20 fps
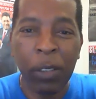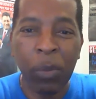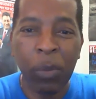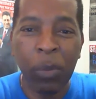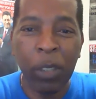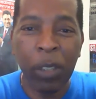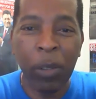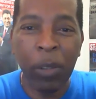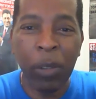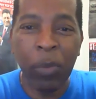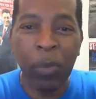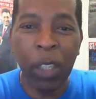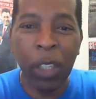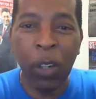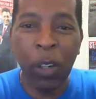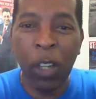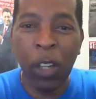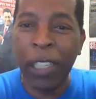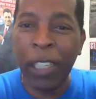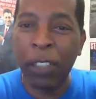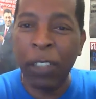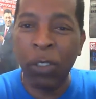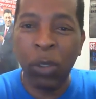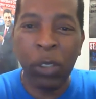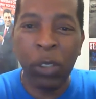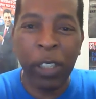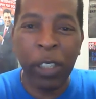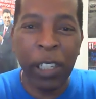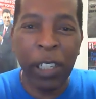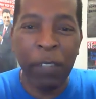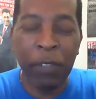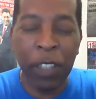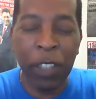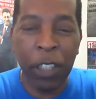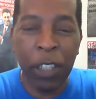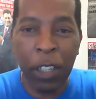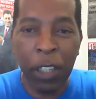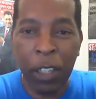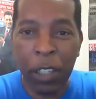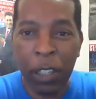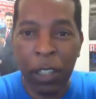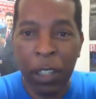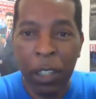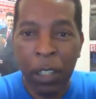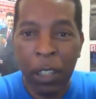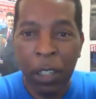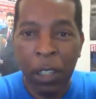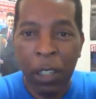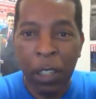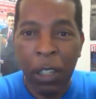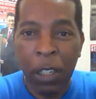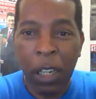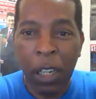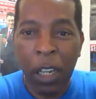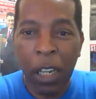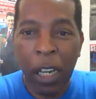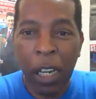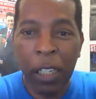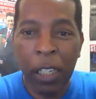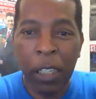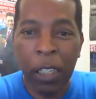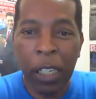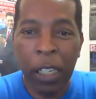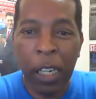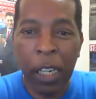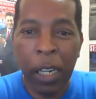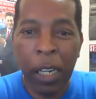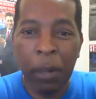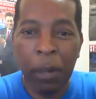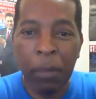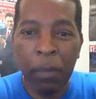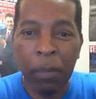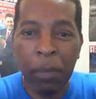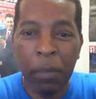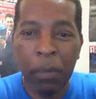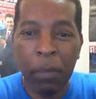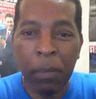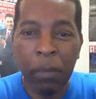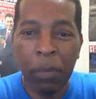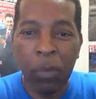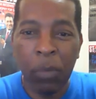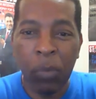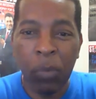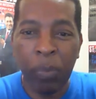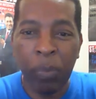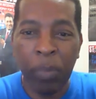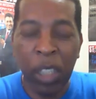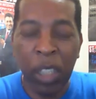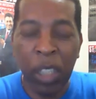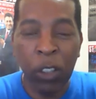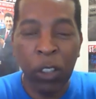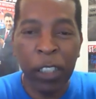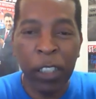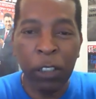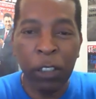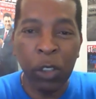we all get older every year, and because the